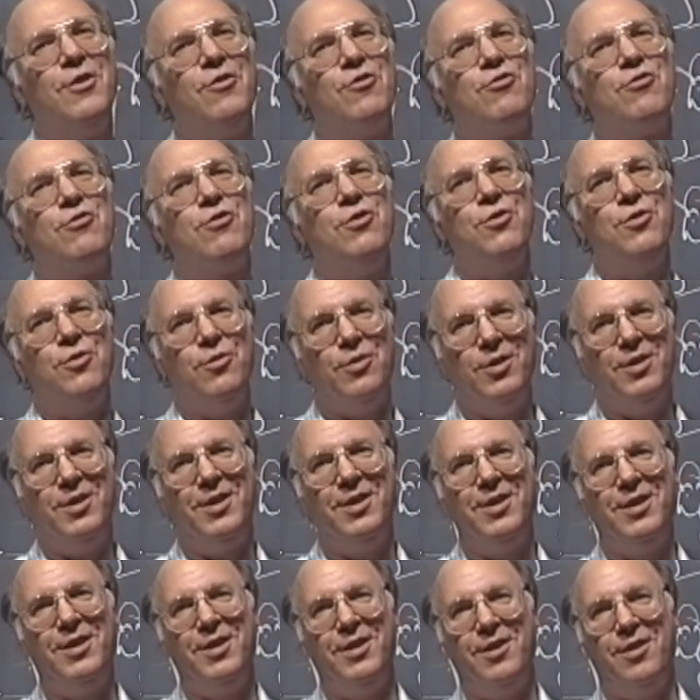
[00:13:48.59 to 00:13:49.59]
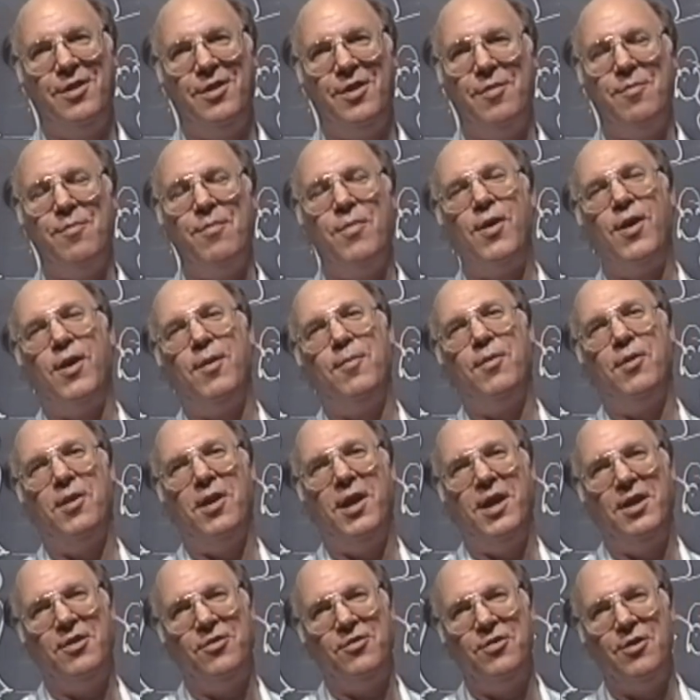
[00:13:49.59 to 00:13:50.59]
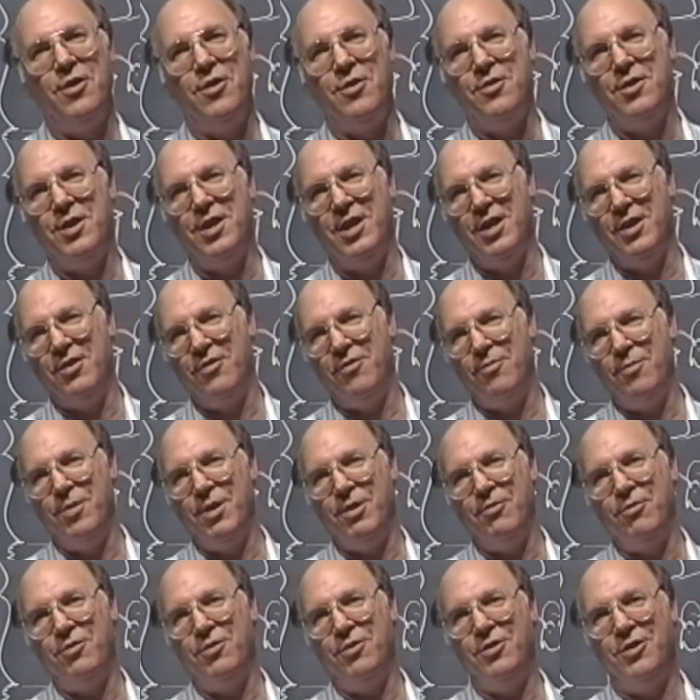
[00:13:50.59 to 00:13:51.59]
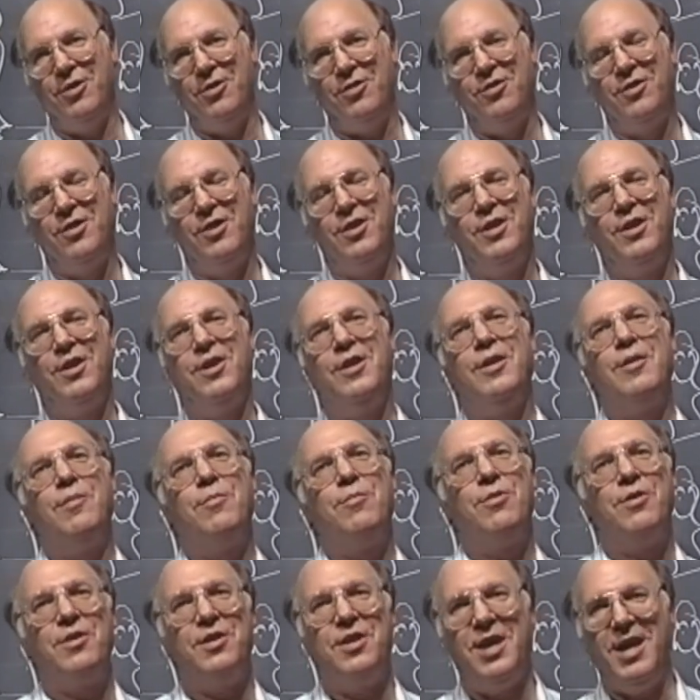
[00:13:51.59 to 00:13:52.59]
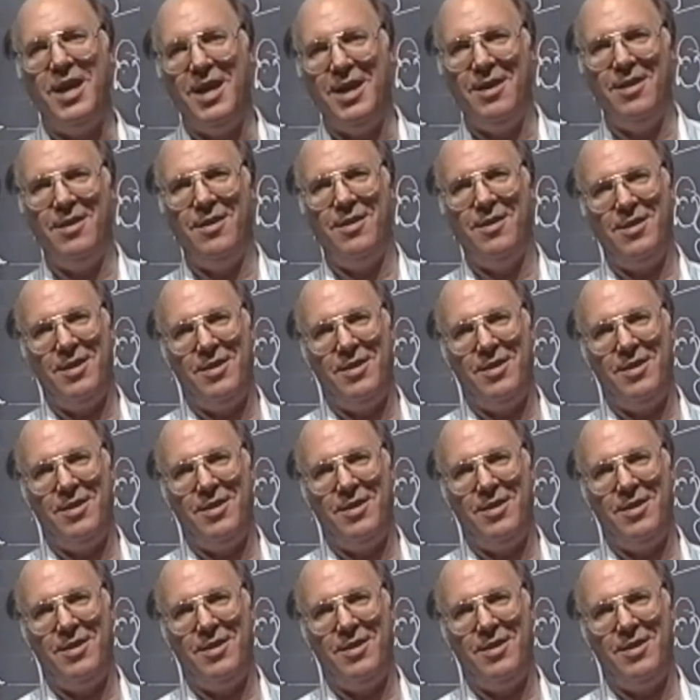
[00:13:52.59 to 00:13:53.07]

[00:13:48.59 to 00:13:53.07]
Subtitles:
true that marble has no give, but we'll just pretend.